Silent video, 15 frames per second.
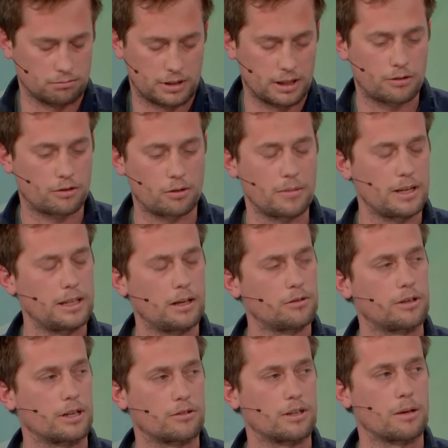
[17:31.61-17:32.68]
There's so many
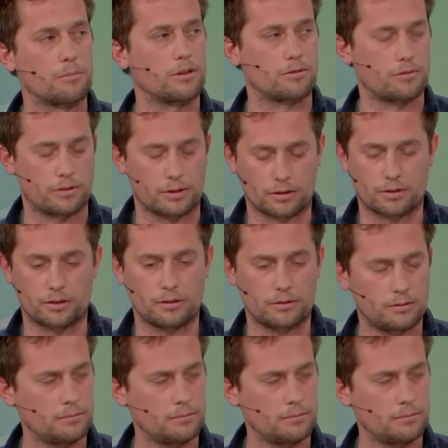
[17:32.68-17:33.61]
other examples, for mm -hmm. instance.